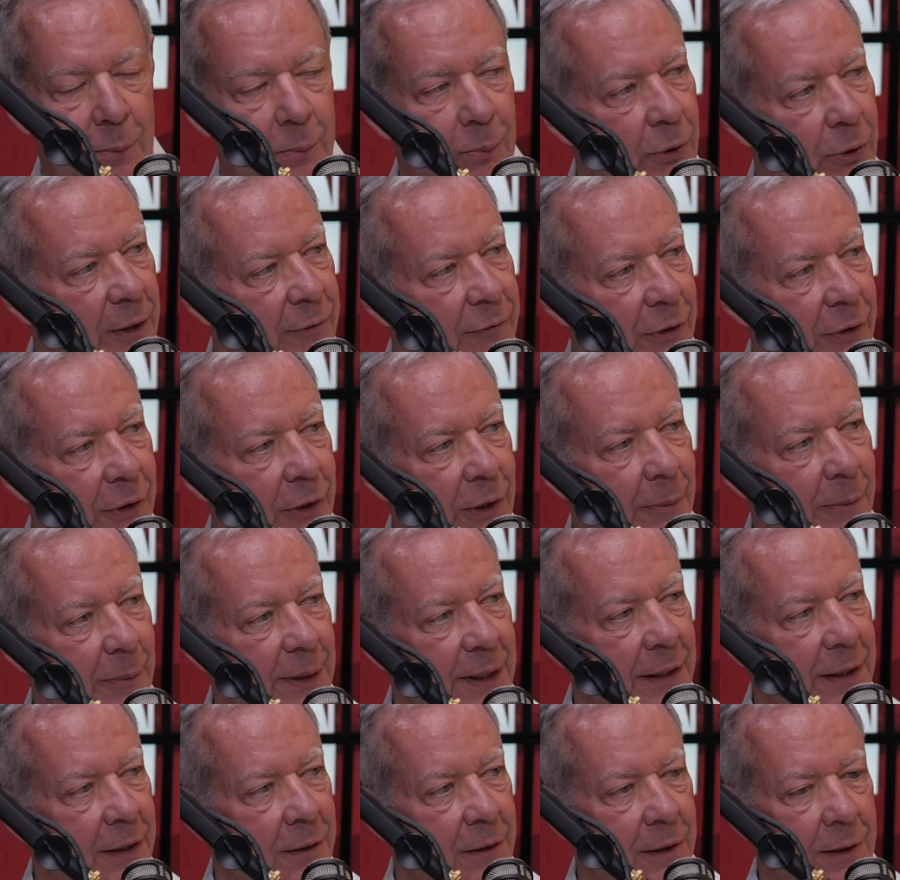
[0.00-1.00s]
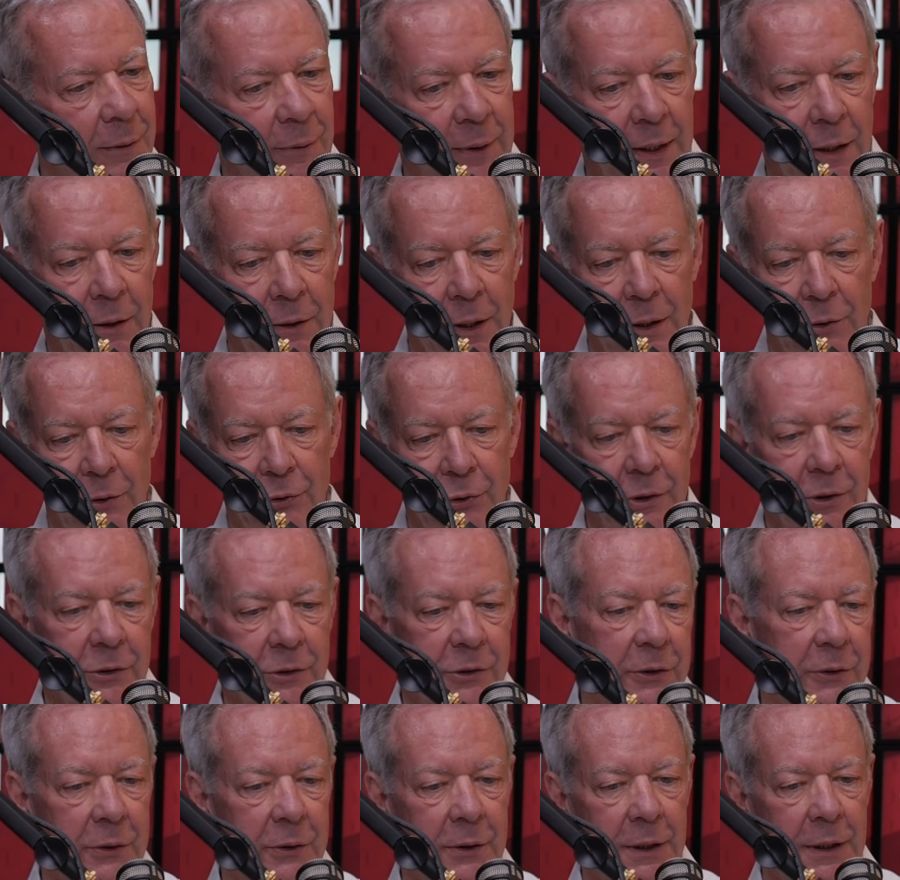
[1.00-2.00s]
pray for her to be healed. And we go, yeah, sure.
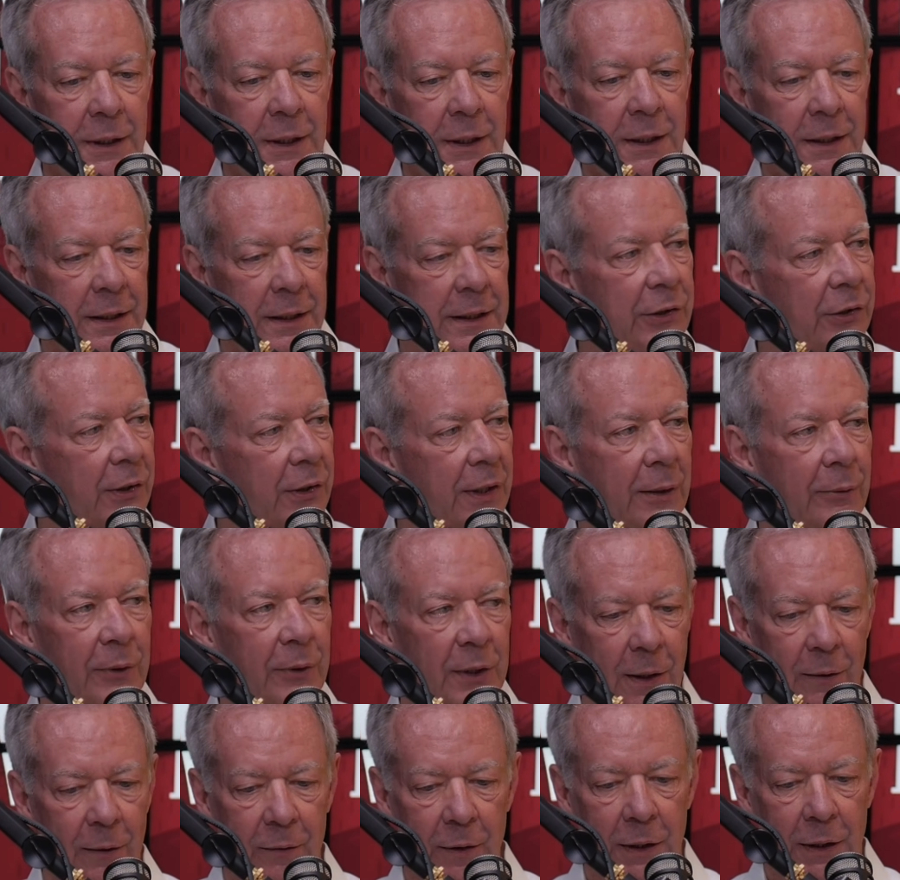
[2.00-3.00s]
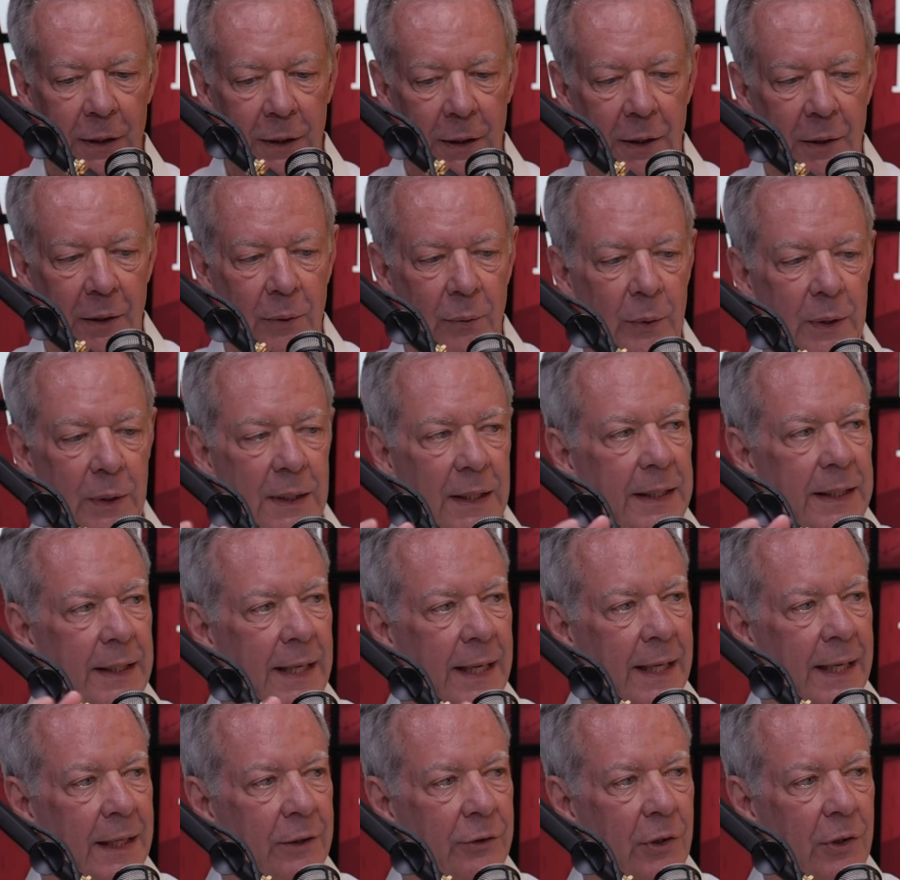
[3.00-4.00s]
So Lisa and I went over. We laid
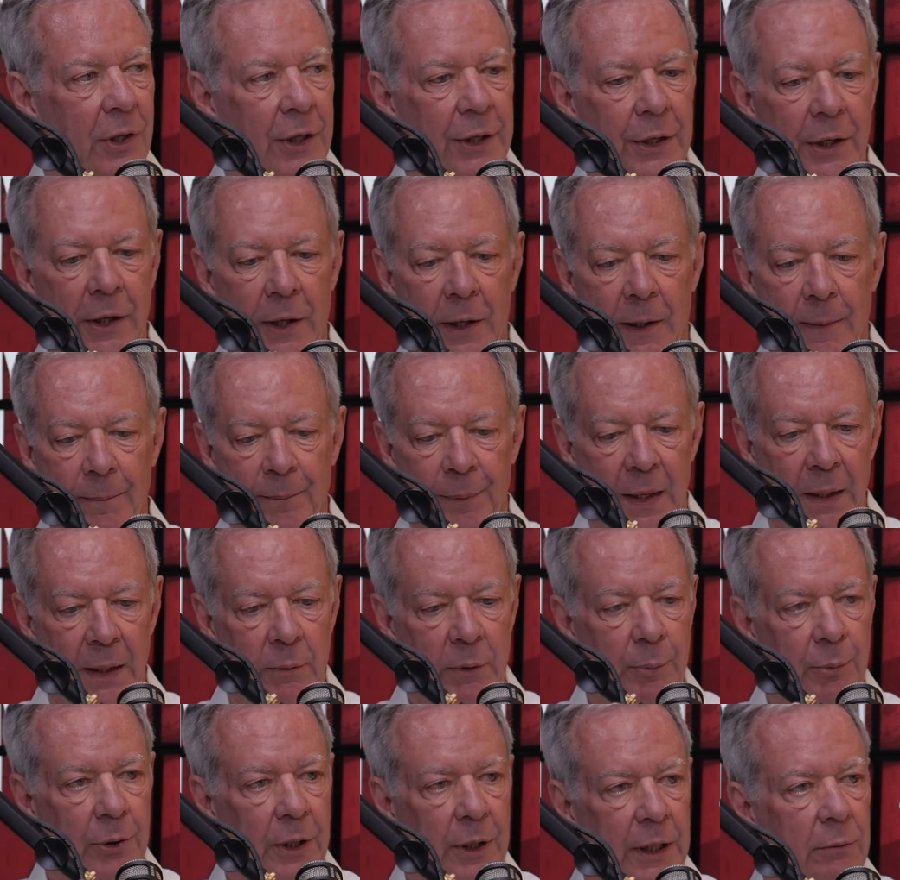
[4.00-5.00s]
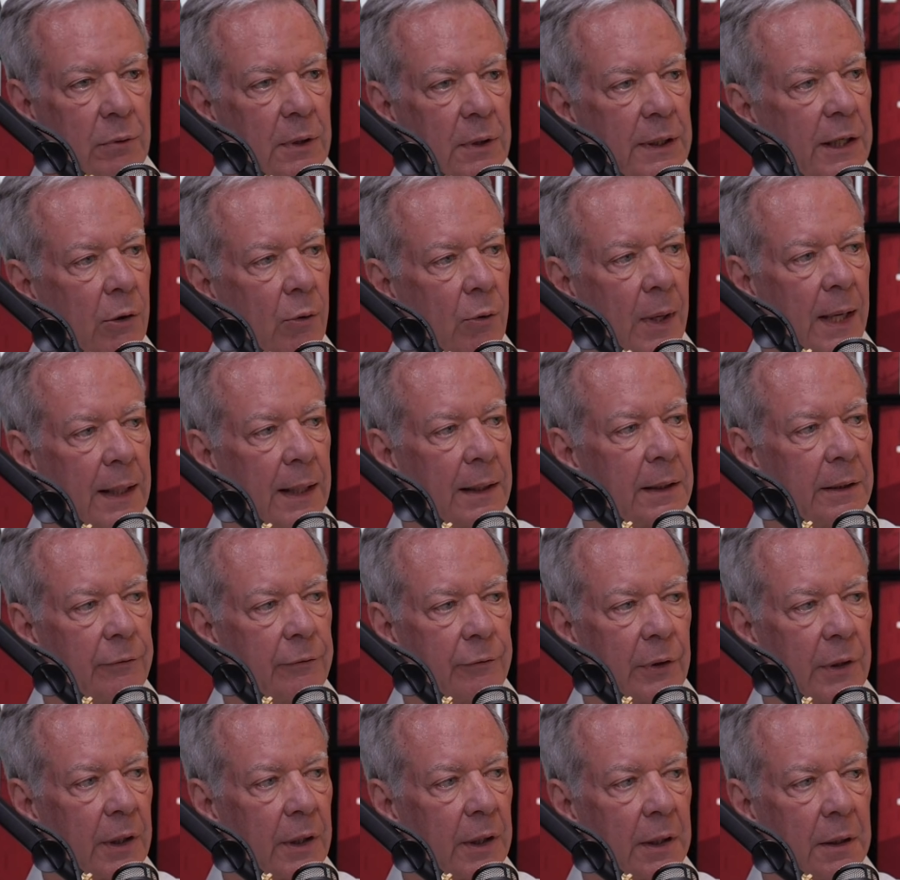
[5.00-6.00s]
hands on her, and we prayed really quietly
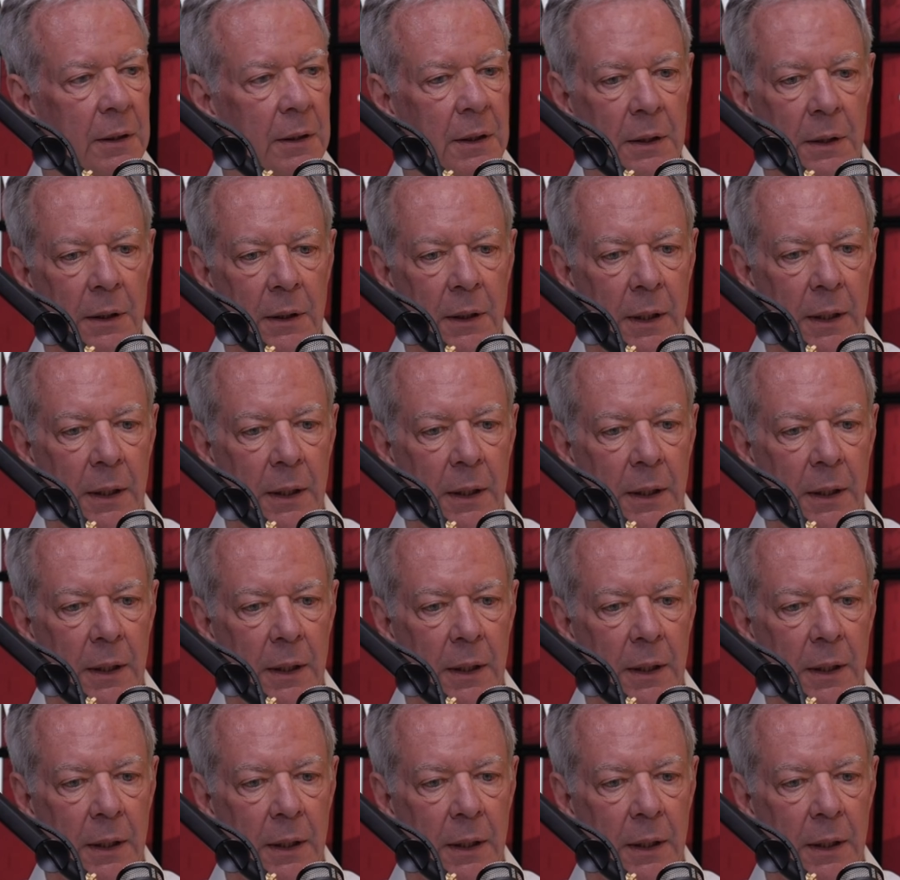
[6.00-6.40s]
for her.